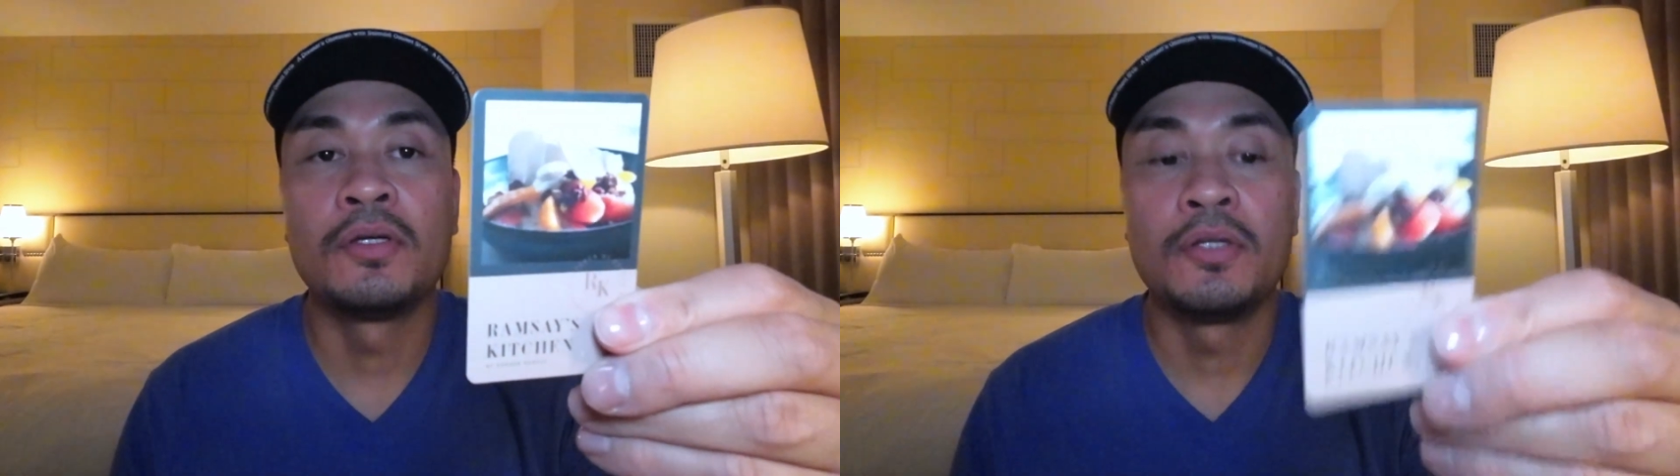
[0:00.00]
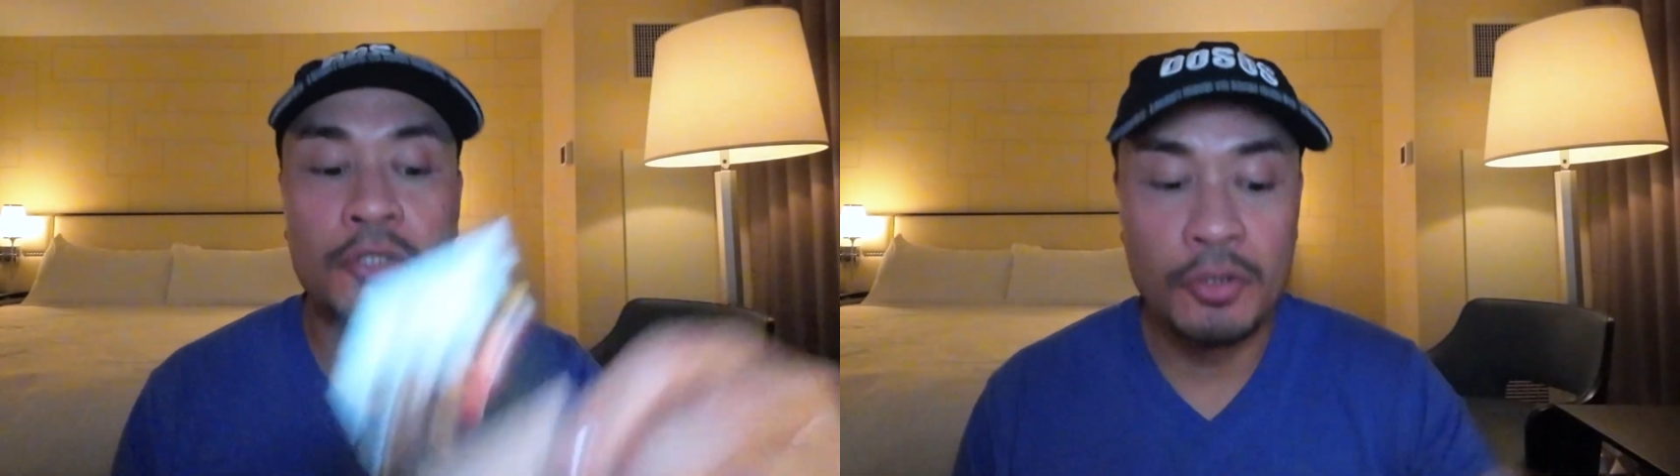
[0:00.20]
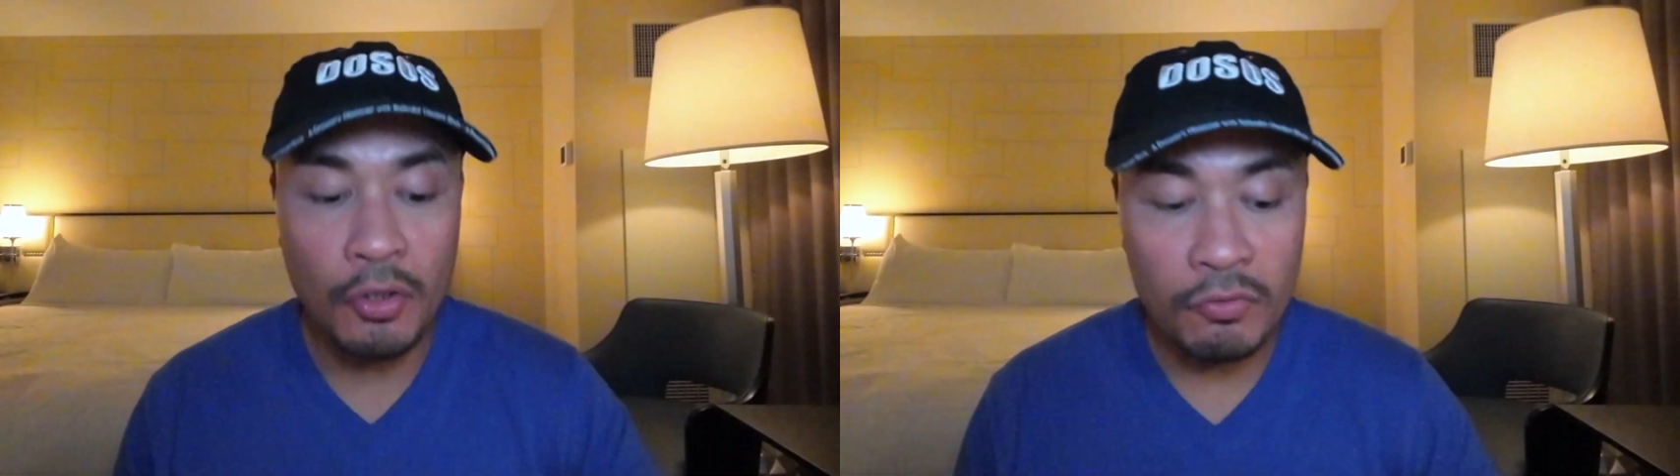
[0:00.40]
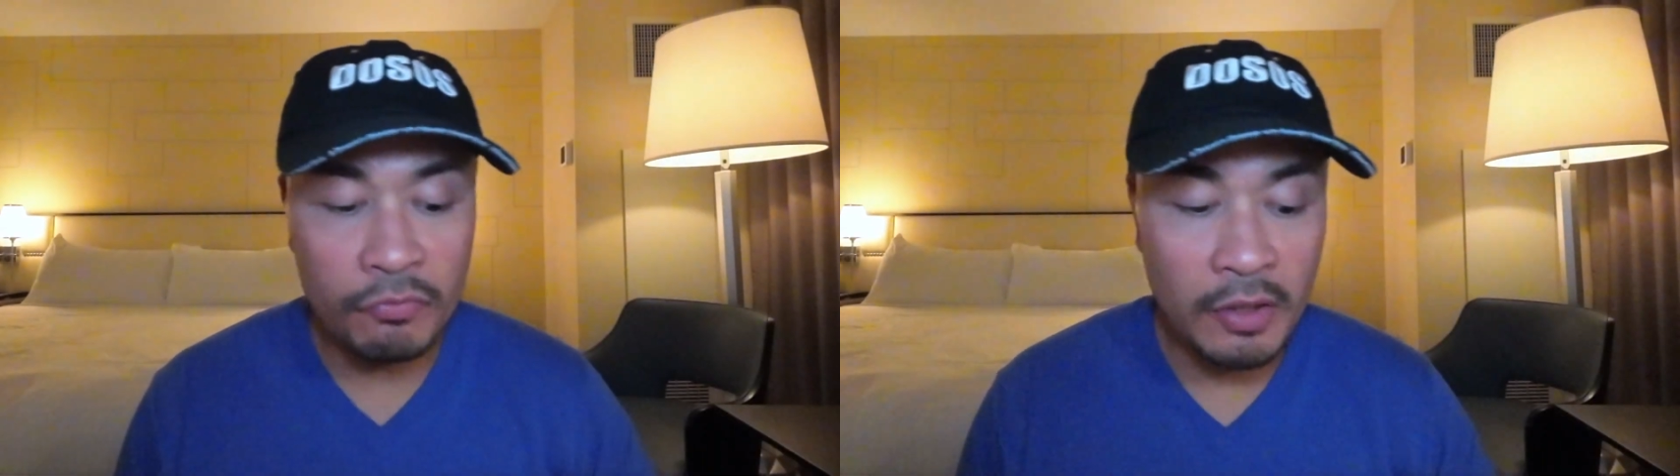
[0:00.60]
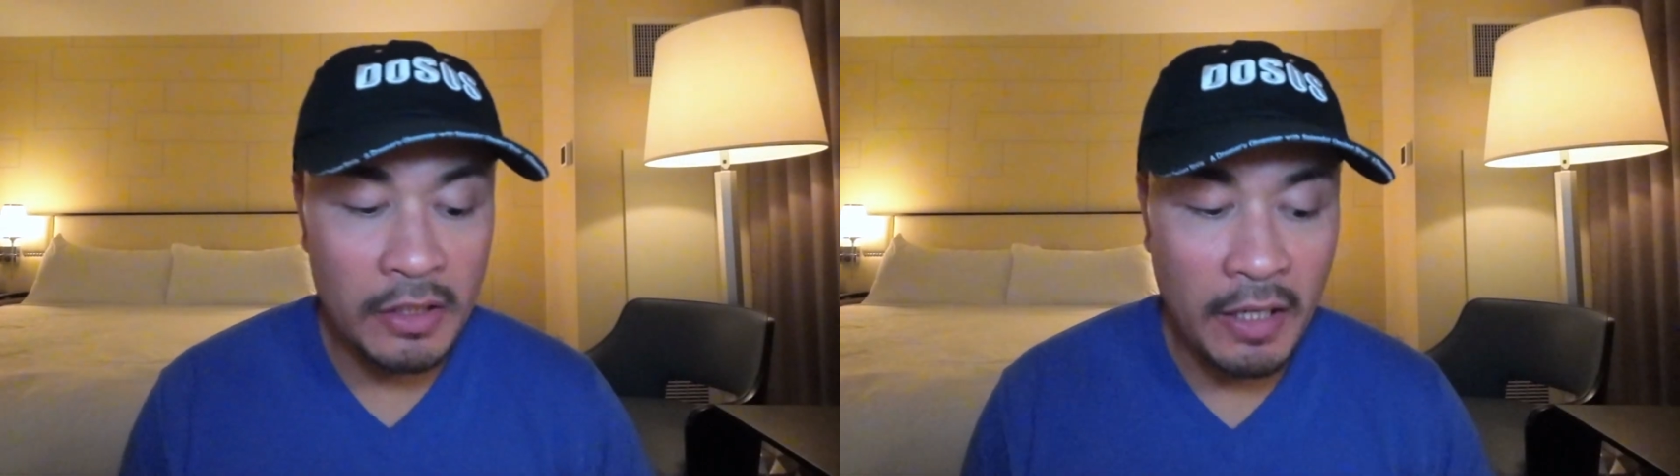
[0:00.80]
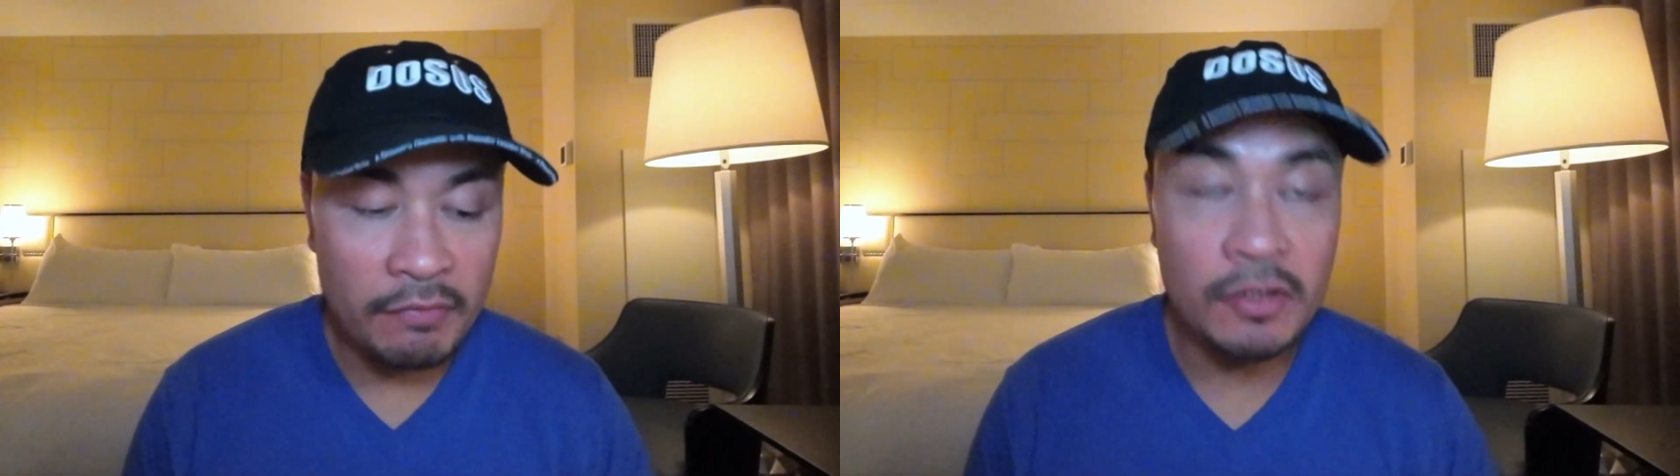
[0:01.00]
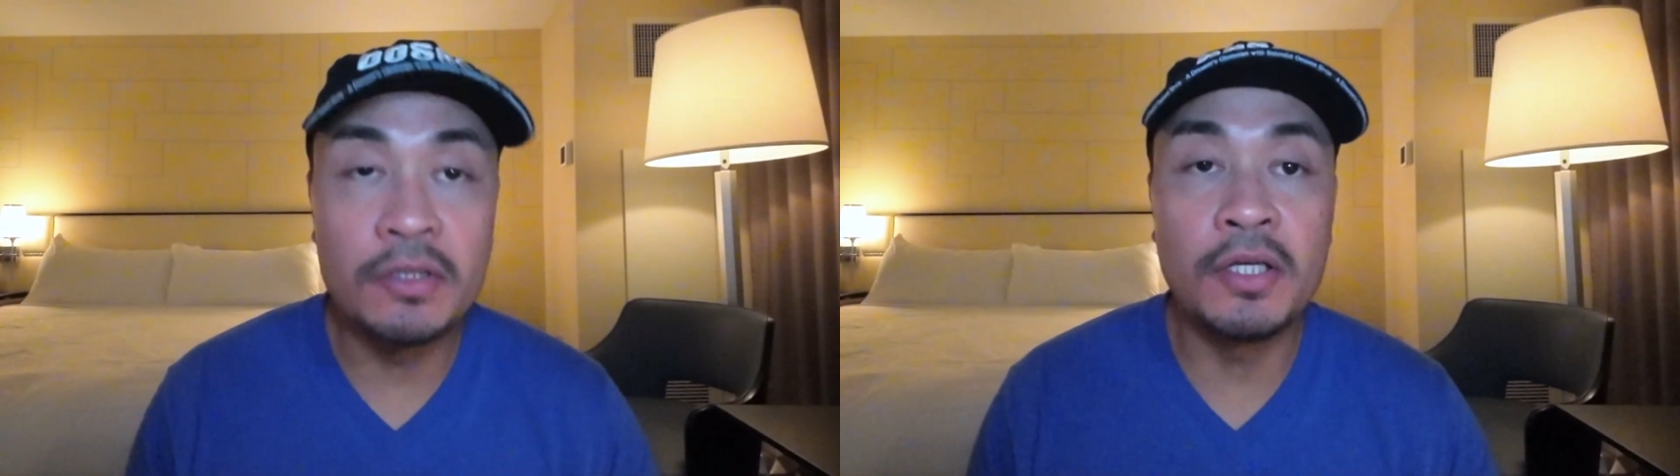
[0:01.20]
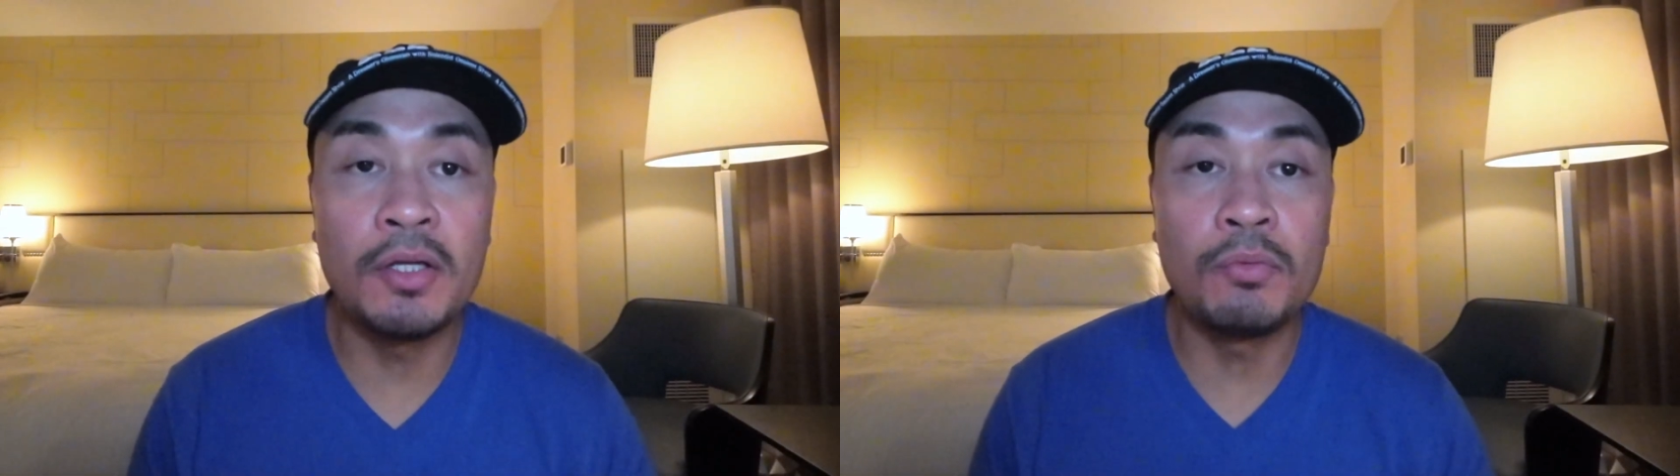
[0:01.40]
You don't really have to
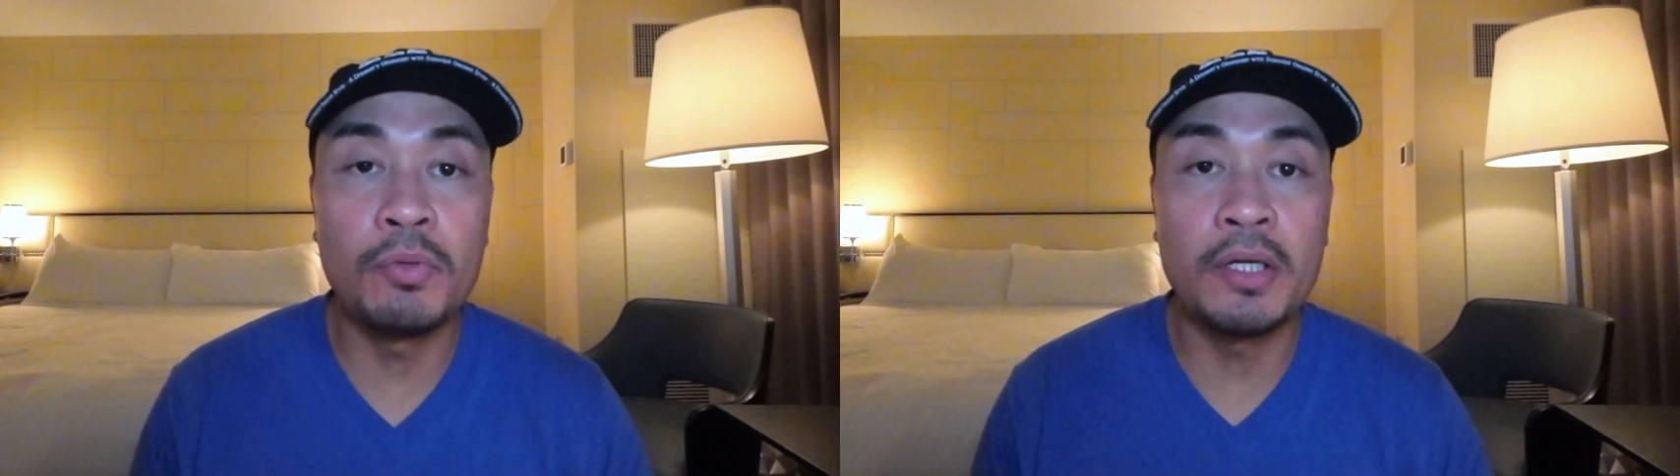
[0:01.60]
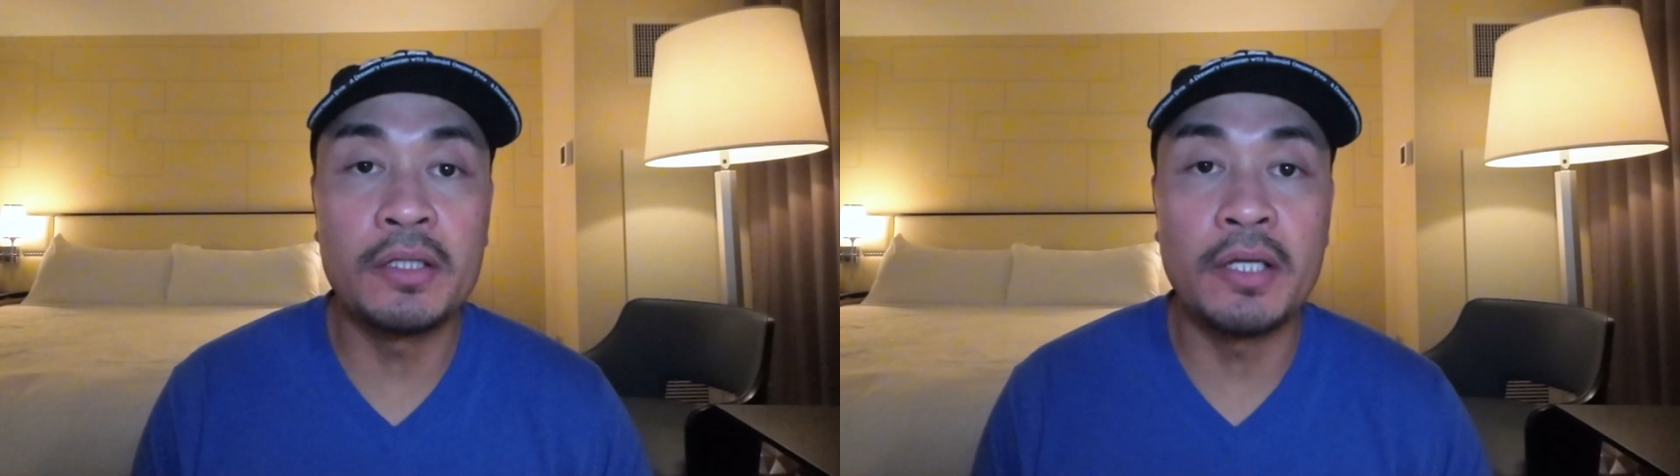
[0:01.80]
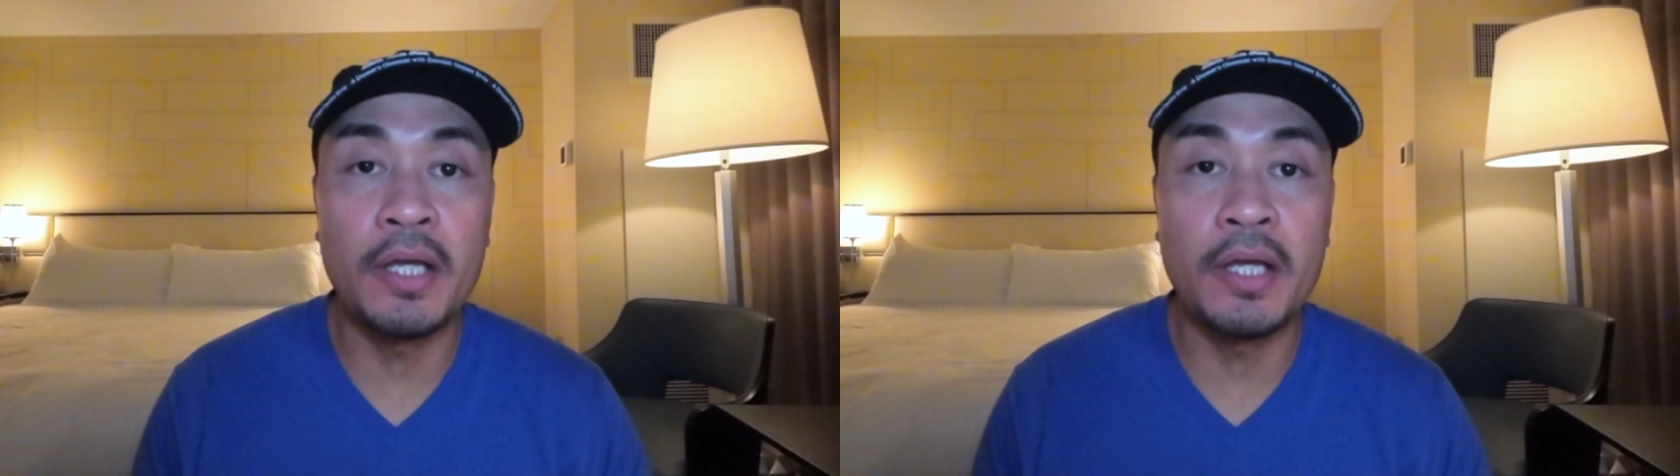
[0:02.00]
deal with